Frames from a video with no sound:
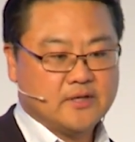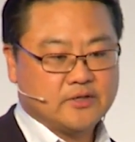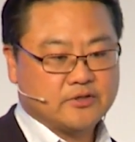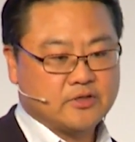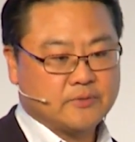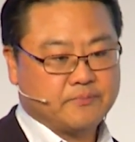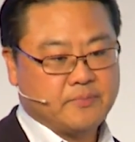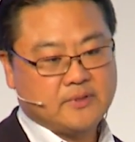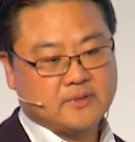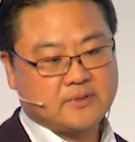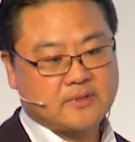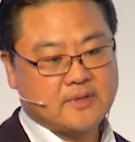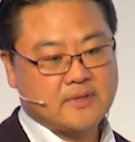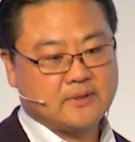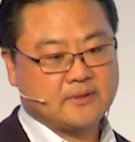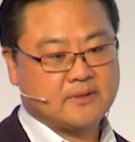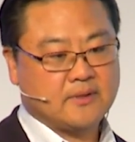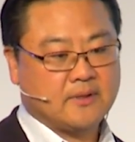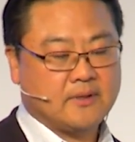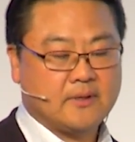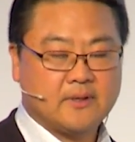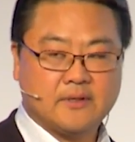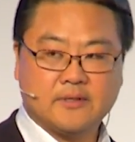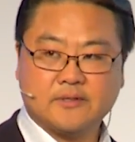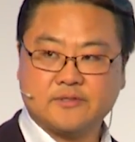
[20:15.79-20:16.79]
So big
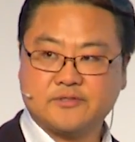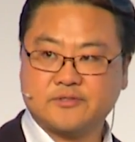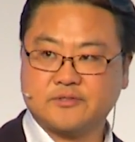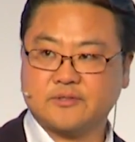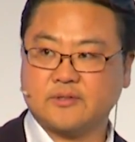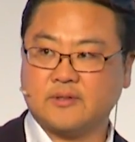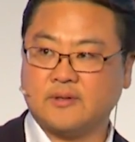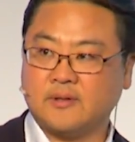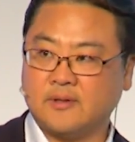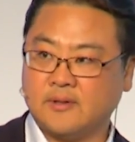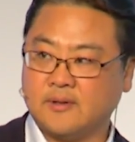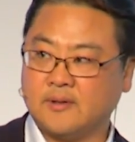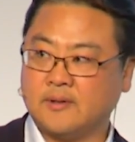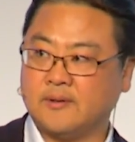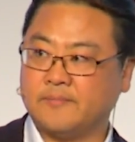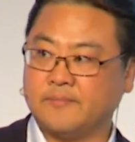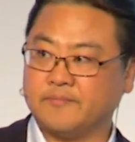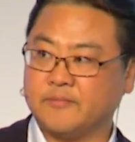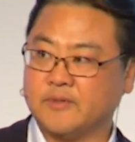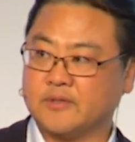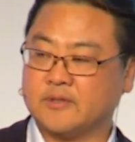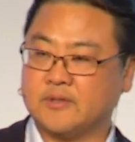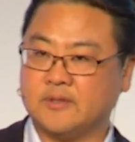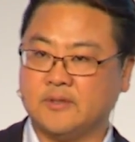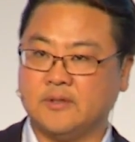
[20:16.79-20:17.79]
data is
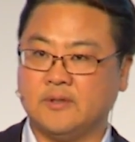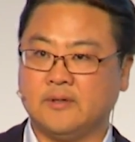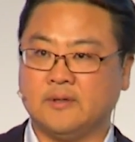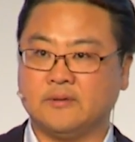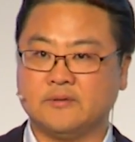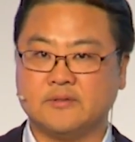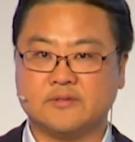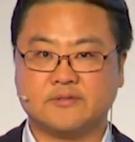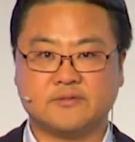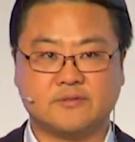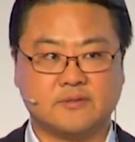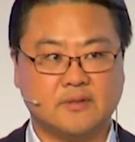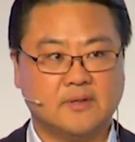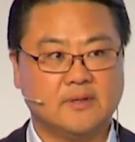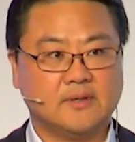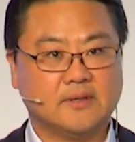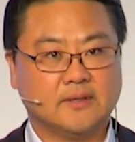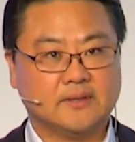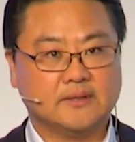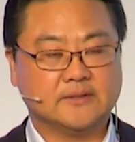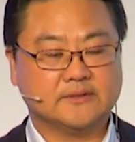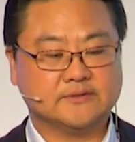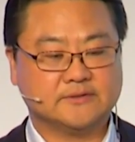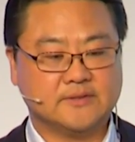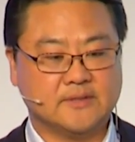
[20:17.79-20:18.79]
the key in this
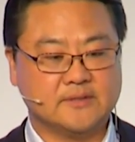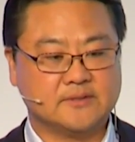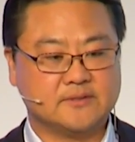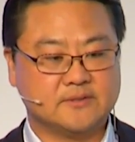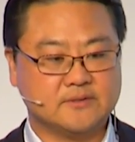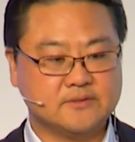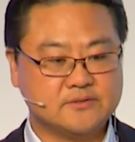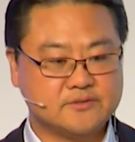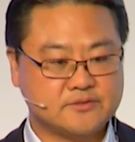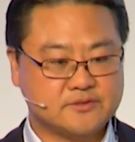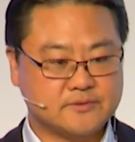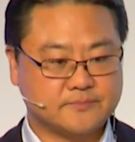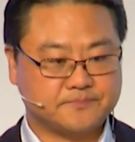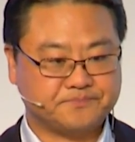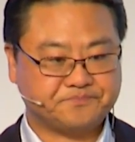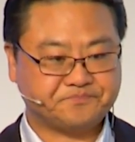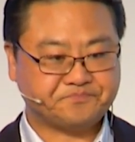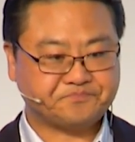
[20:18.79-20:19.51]
sentence.